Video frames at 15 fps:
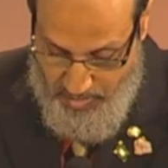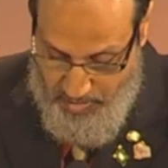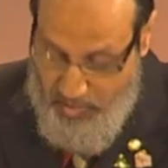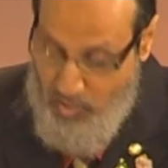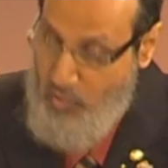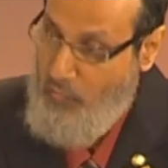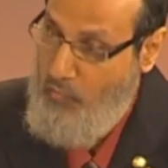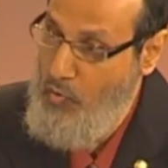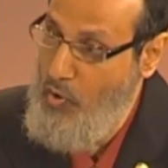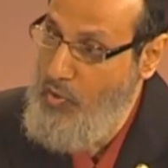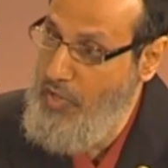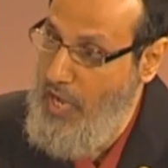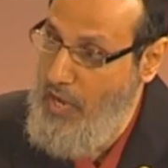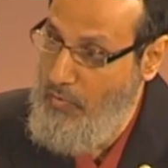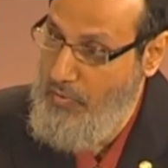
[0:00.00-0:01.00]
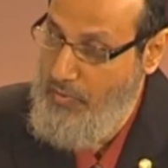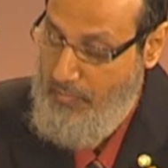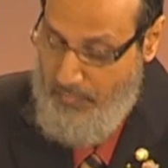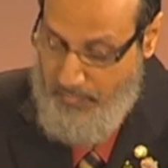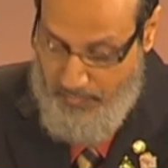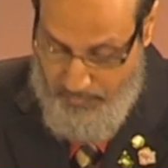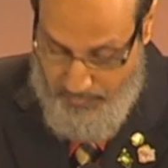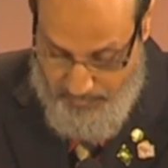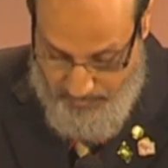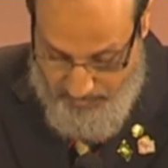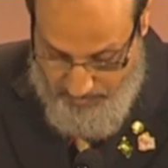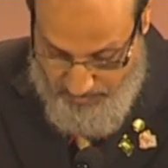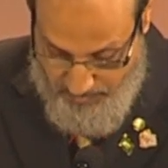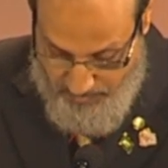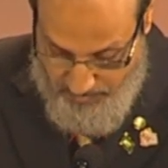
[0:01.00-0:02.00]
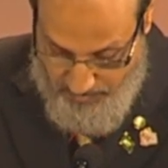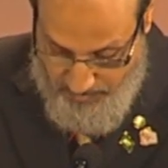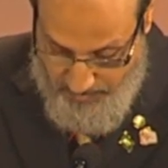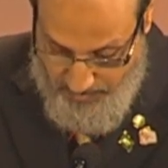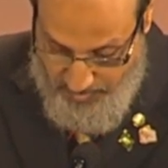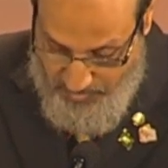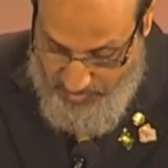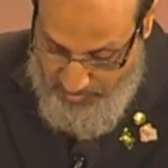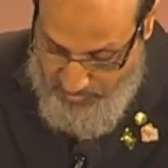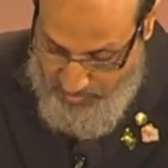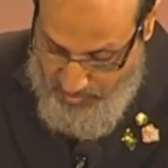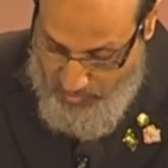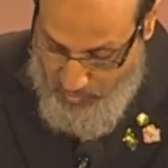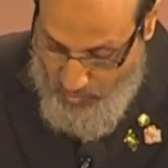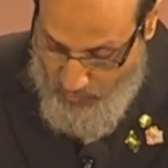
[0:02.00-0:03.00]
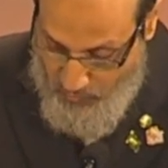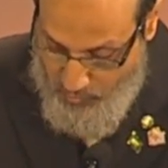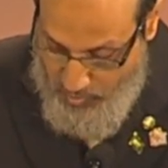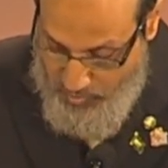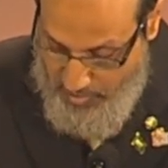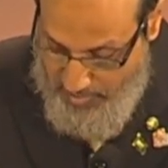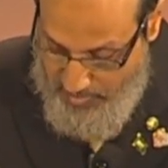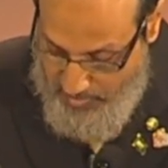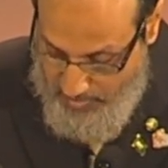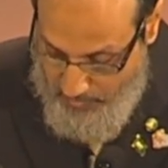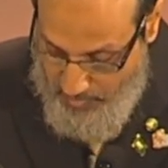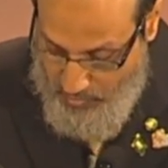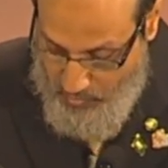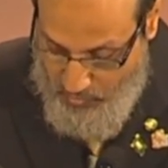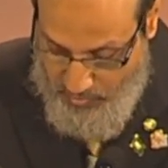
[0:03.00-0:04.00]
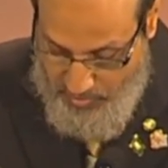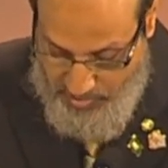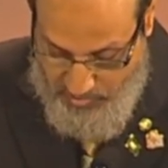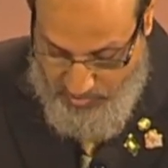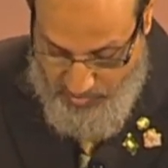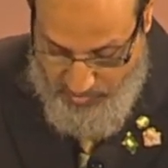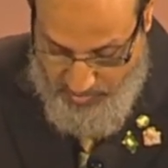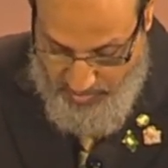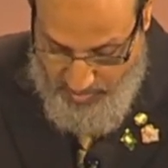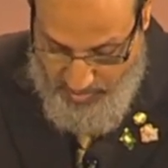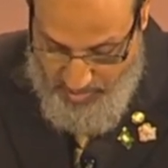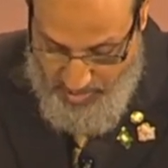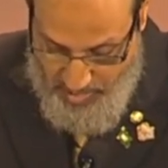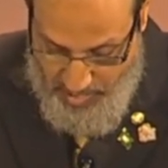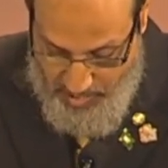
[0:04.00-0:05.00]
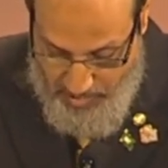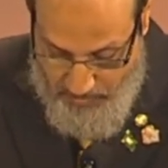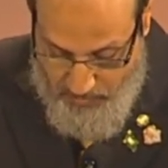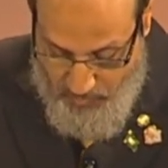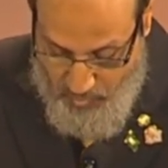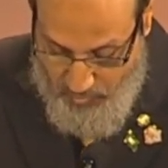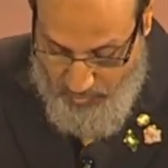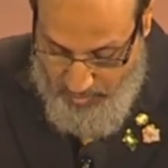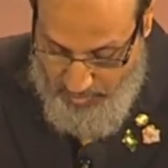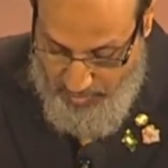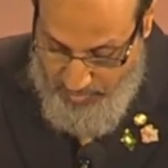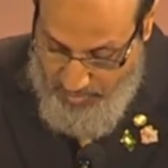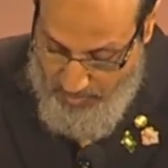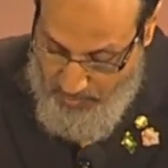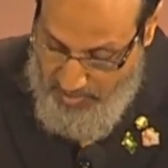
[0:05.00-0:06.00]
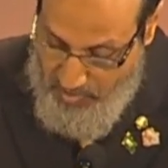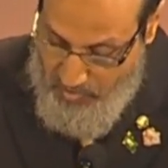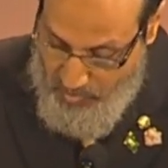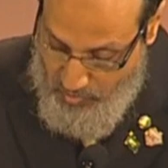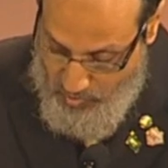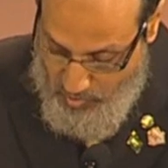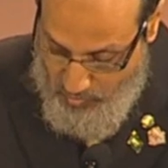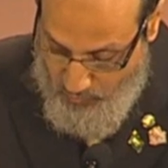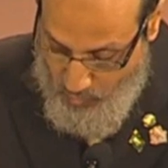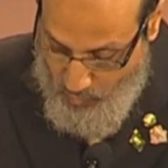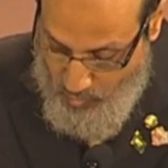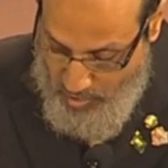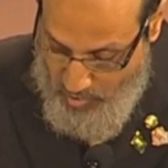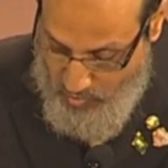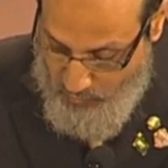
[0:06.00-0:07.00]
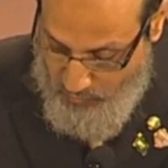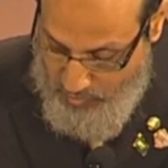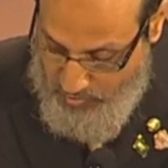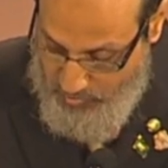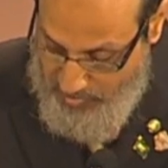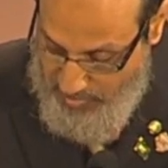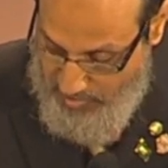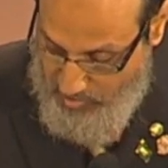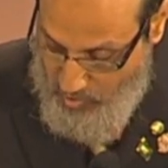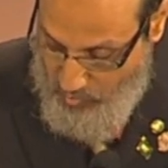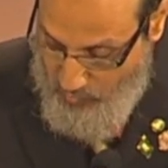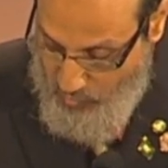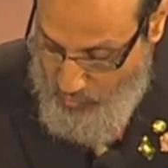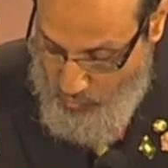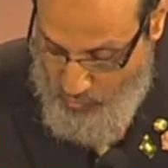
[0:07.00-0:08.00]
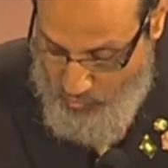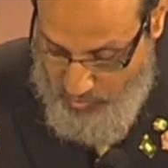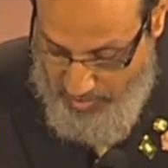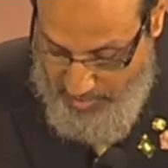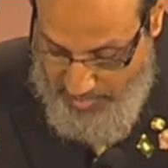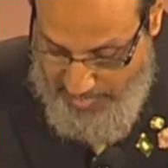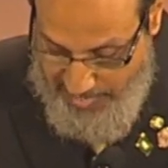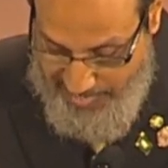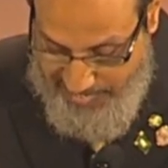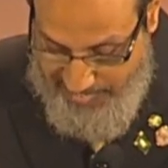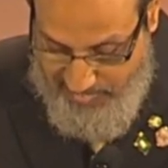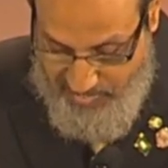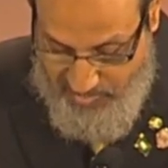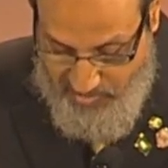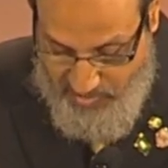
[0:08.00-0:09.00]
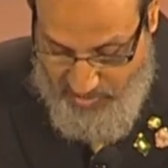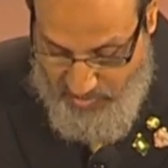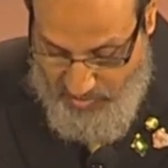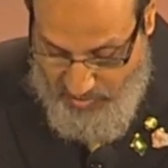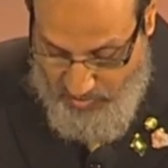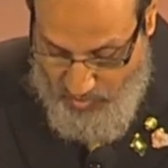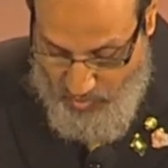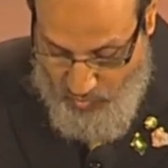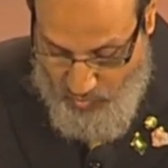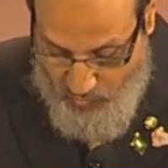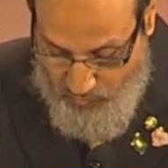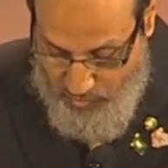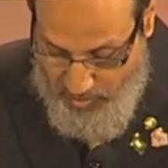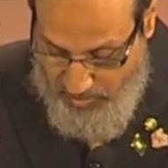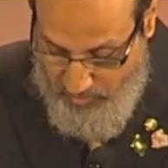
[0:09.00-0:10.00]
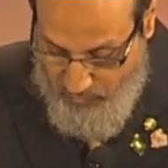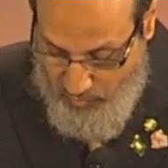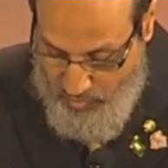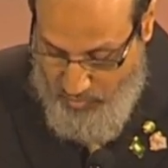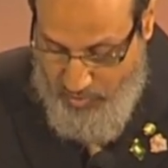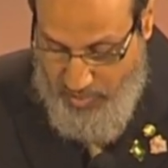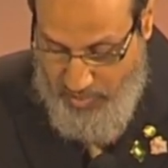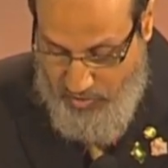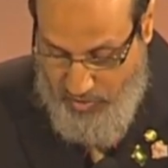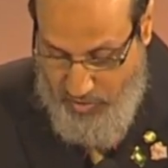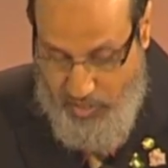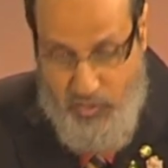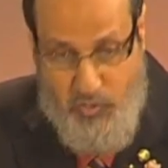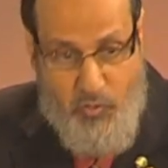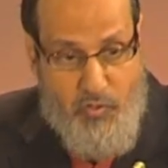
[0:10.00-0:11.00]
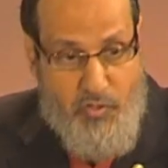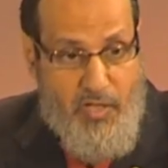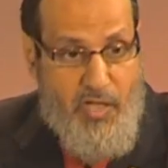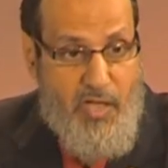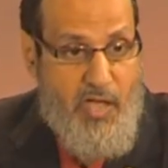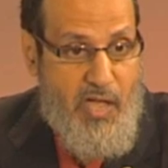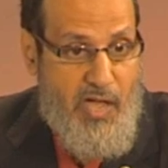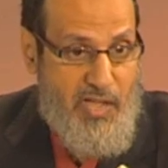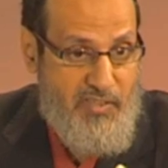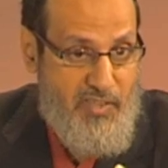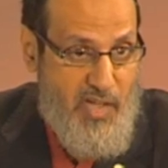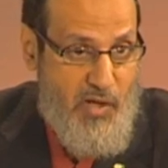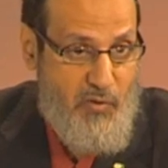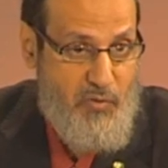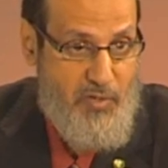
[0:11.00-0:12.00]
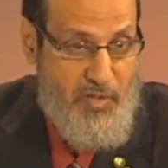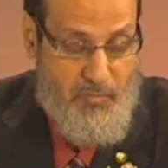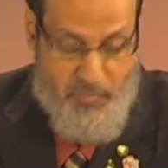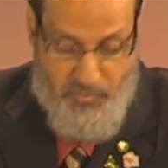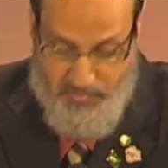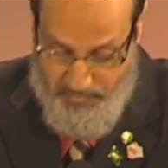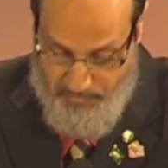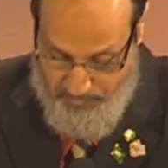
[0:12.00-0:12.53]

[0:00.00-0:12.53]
It is of no doubt that this conference and similar occasions are among the many successful ways of exchanging views and discussing the innovative research issues and outcomes.